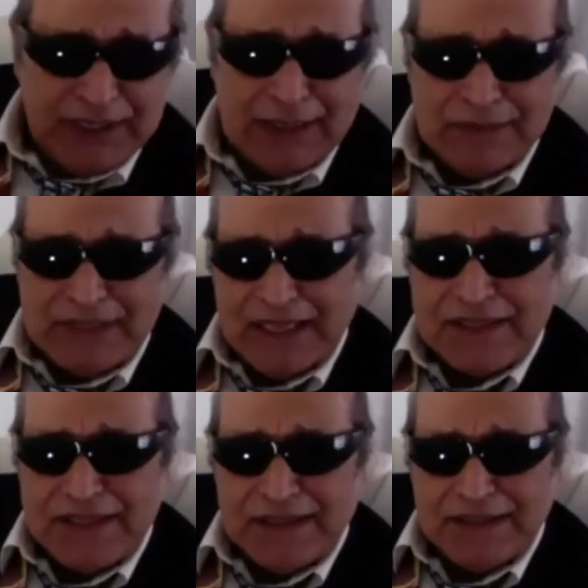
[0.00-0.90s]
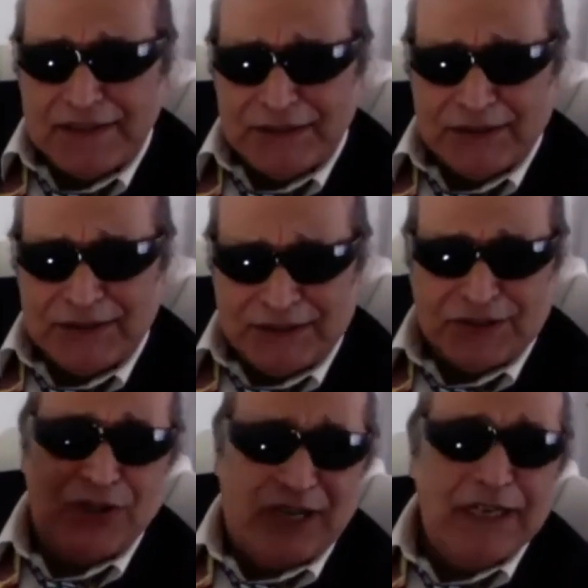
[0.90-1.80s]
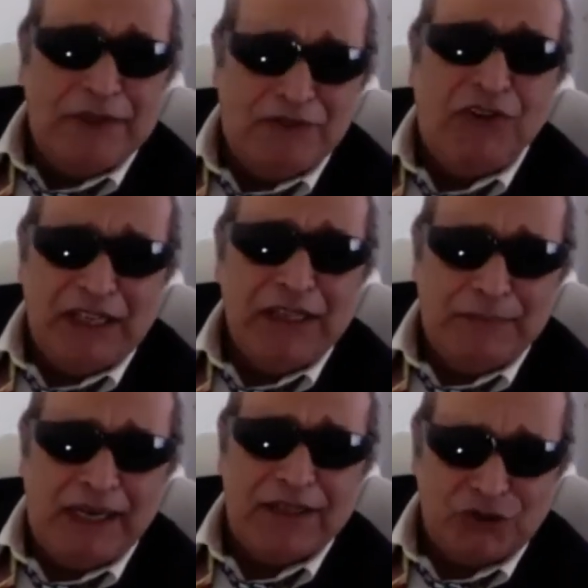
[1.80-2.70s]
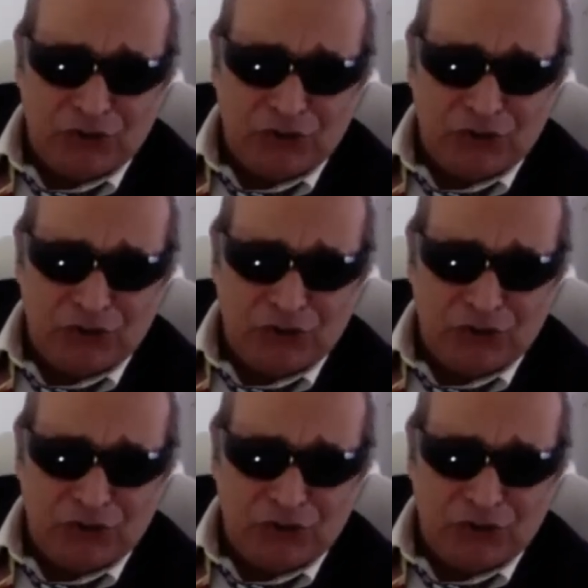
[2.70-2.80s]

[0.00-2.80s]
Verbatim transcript: I'm guessing that you're you're trying to be funny about a trap.